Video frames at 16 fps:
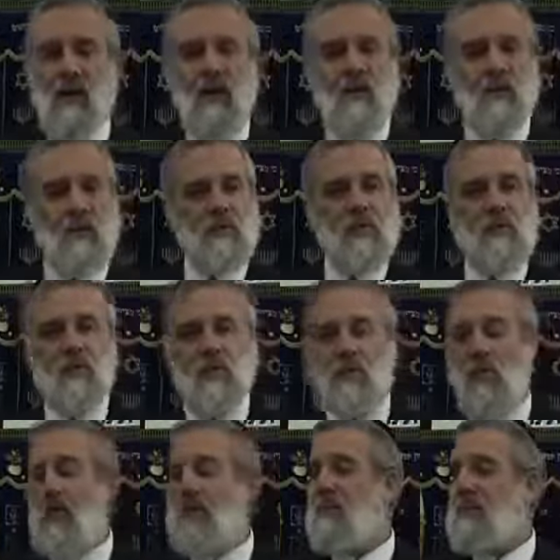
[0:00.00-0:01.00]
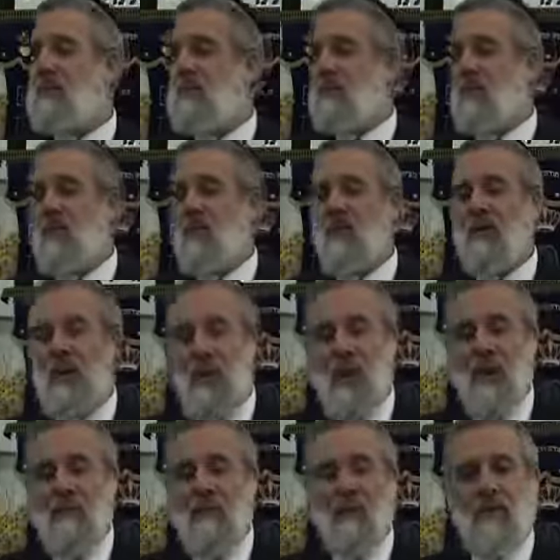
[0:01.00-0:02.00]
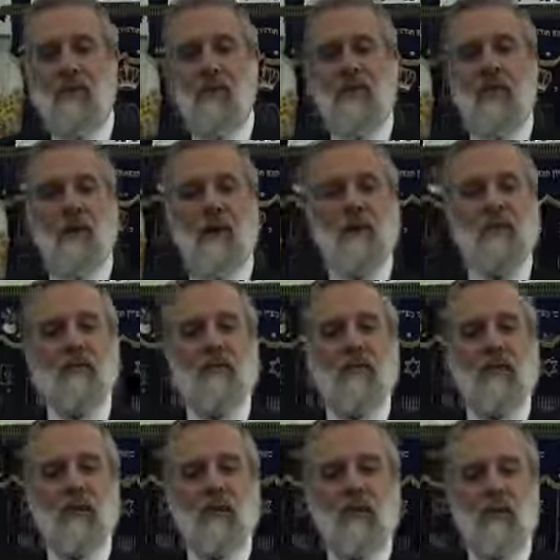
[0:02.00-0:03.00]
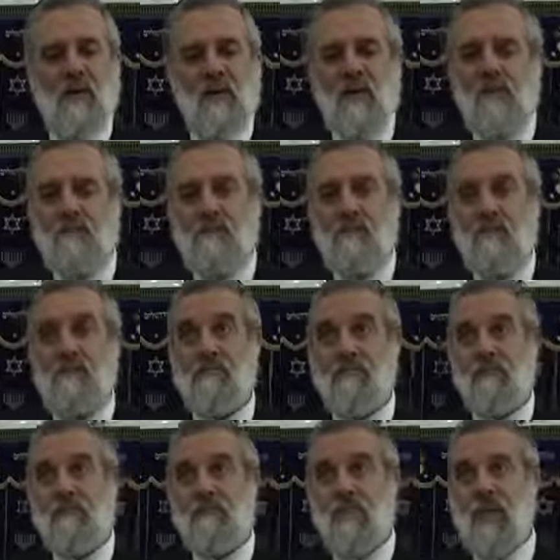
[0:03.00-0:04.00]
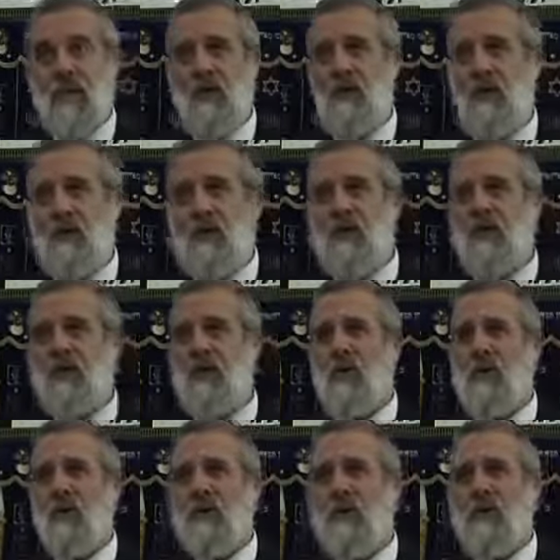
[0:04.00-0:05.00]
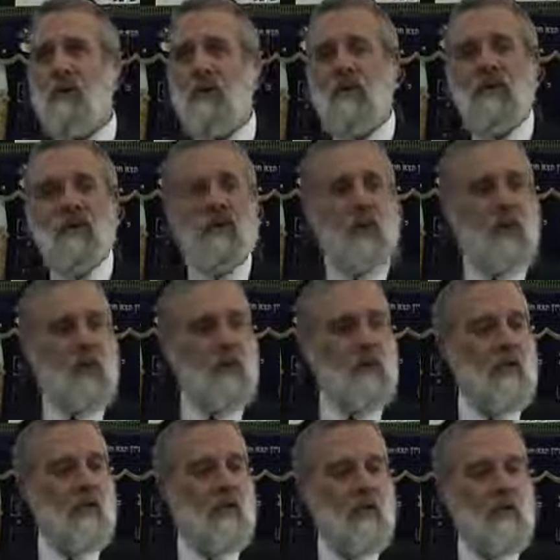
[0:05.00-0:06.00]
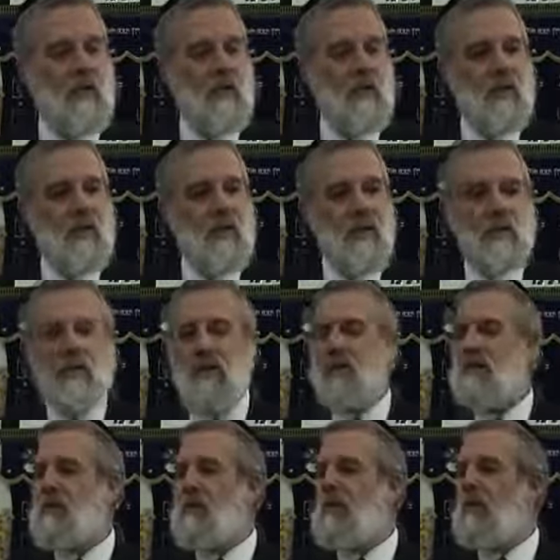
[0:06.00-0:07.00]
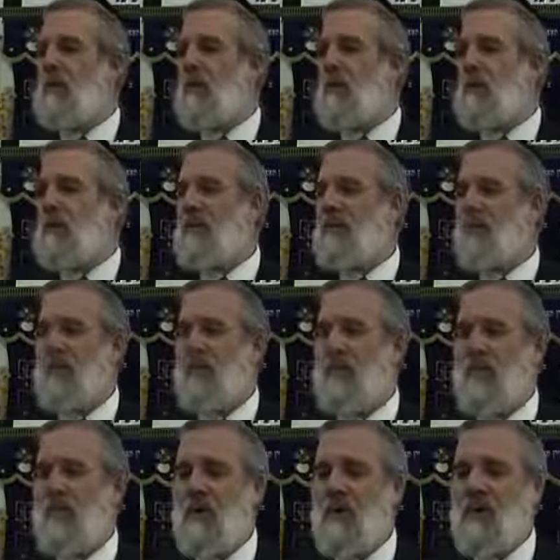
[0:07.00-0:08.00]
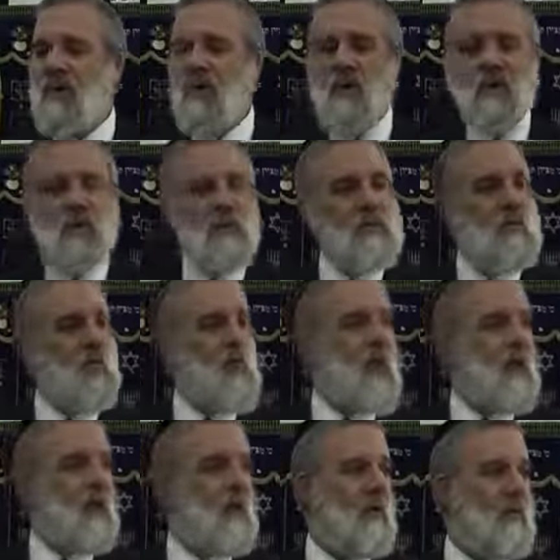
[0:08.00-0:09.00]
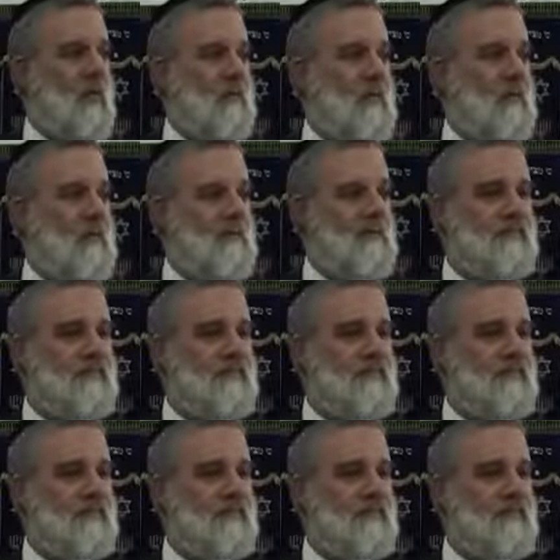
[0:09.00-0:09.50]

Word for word: And there was an incredible story that happened about uh, 100 years ago, give or take, in Eastern Europe, where there was a landlord